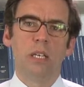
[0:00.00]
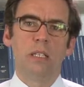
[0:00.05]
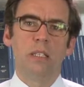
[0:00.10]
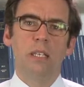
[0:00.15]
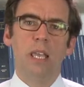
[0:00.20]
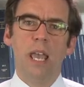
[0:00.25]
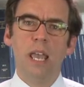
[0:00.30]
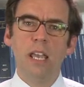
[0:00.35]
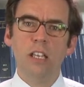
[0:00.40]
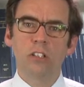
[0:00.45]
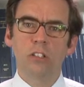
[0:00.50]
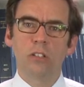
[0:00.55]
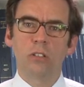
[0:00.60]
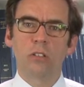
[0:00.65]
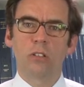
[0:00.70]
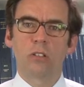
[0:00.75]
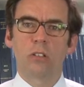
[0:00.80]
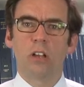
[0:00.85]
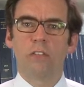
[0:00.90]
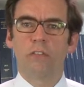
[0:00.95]
the
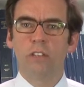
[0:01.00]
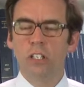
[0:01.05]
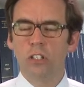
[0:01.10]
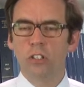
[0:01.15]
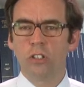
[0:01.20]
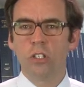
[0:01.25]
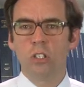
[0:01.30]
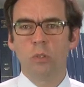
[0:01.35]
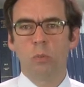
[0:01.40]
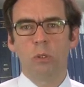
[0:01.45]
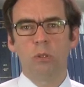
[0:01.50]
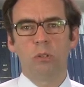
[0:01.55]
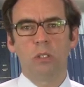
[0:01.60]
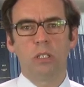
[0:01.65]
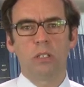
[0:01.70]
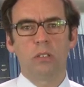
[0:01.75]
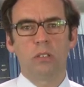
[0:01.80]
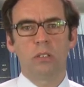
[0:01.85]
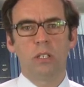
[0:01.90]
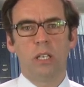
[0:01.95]
agents of each
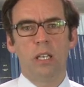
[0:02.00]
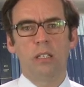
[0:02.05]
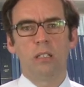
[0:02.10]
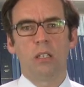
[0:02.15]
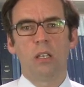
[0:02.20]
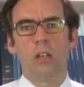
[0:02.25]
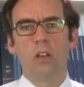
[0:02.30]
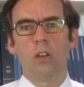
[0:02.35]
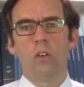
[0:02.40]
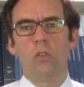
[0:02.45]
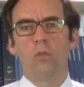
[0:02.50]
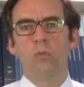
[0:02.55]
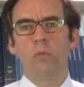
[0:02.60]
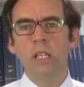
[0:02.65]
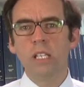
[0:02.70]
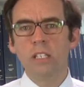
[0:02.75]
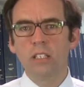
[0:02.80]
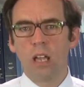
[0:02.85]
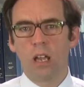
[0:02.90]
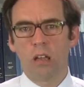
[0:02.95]
disputing state
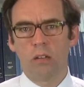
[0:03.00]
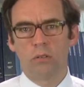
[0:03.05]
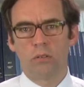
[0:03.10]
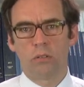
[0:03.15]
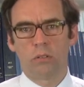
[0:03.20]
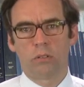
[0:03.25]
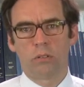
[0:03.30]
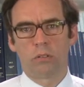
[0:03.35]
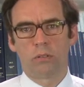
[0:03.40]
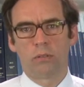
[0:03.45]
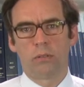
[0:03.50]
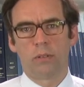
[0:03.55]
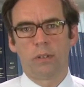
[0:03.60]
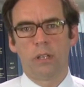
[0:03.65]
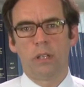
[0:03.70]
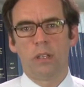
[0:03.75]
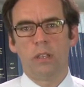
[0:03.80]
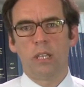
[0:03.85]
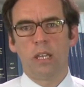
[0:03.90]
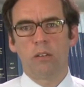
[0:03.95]
reads out
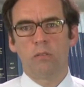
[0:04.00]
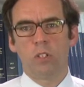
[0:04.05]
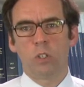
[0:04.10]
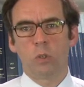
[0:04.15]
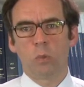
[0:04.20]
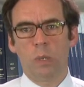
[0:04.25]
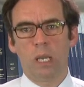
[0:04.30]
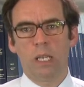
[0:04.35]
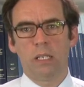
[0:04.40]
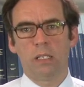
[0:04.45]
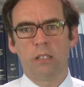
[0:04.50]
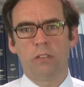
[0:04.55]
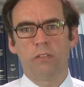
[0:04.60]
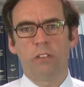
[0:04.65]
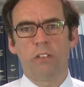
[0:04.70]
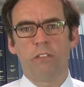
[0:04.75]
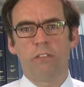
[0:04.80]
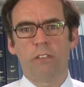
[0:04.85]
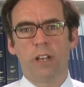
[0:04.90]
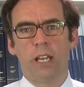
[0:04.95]
their respective
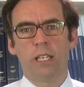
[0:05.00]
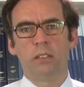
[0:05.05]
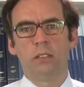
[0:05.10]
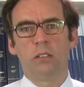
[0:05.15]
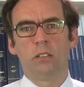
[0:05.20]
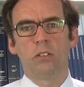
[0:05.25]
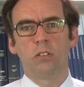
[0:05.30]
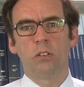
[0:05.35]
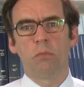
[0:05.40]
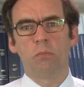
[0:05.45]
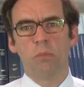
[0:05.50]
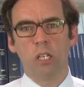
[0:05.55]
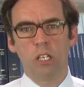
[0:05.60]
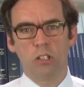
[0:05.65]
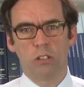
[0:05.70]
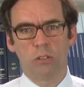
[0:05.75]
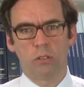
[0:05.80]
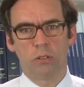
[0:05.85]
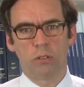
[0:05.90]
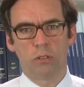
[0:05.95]
final
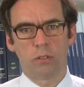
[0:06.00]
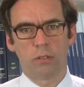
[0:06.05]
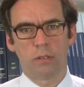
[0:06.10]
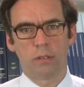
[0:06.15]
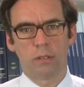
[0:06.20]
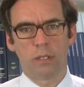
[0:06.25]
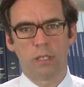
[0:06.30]
submissions.